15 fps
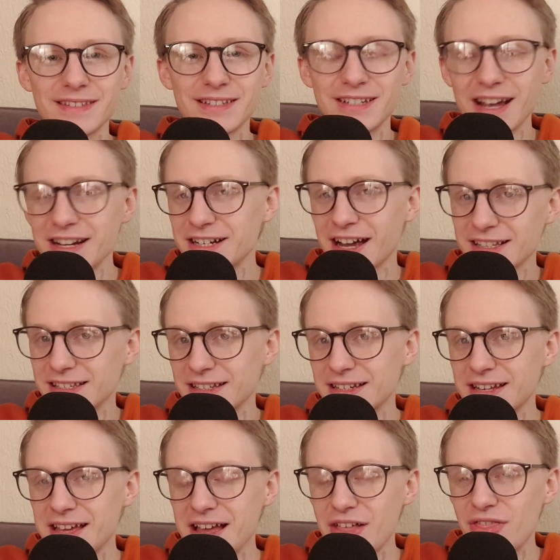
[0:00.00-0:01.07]
Jake
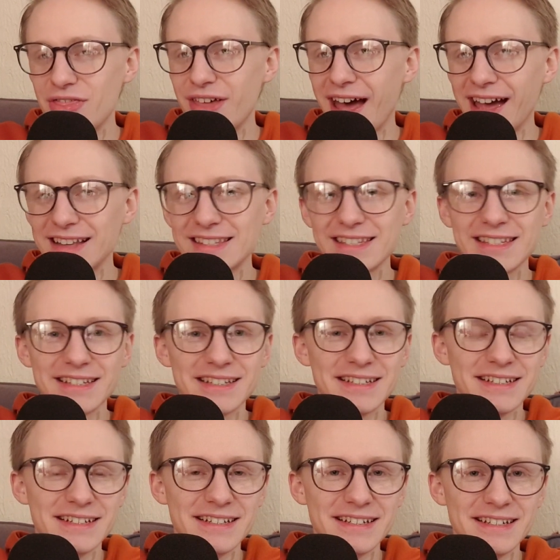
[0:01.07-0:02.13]
Jackson, that
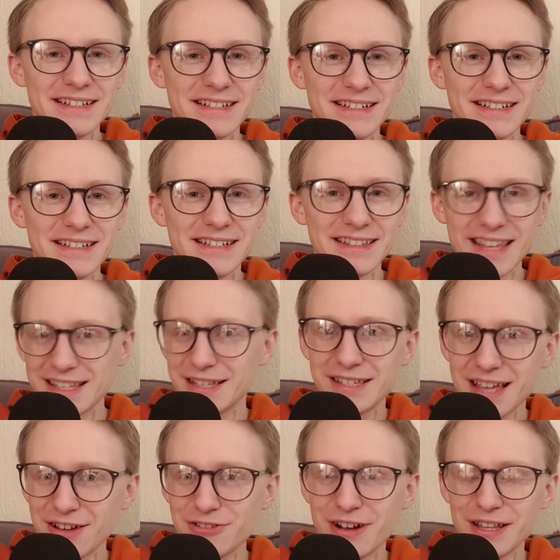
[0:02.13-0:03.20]
there's a
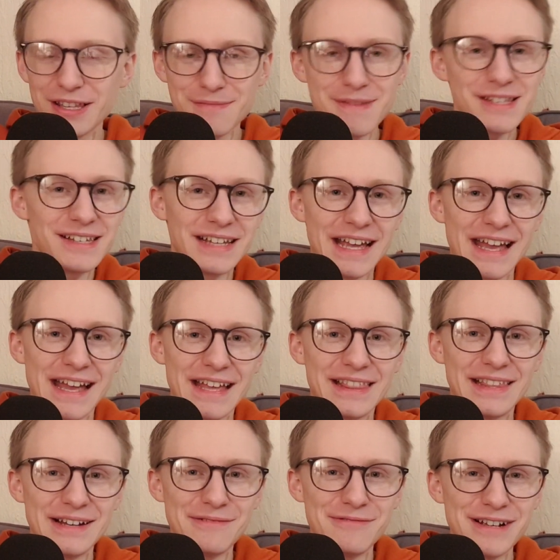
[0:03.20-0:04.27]
soundtrack that's missing here
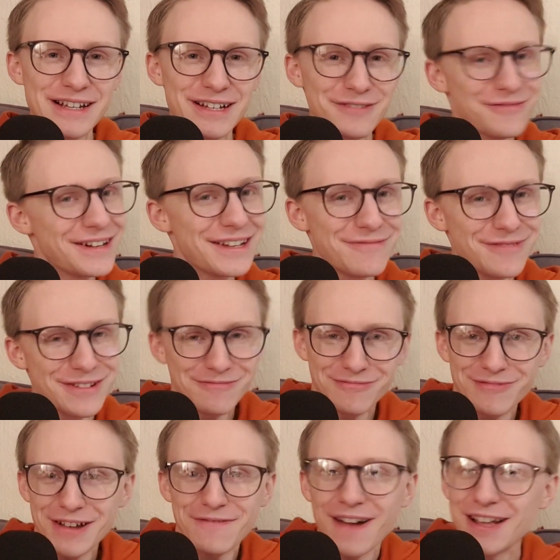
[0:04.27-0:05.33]
that we could really,
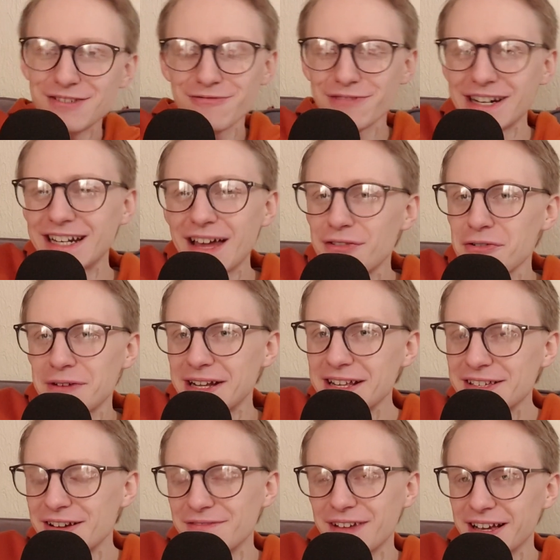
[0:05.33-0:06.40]
we fans would really love a release of.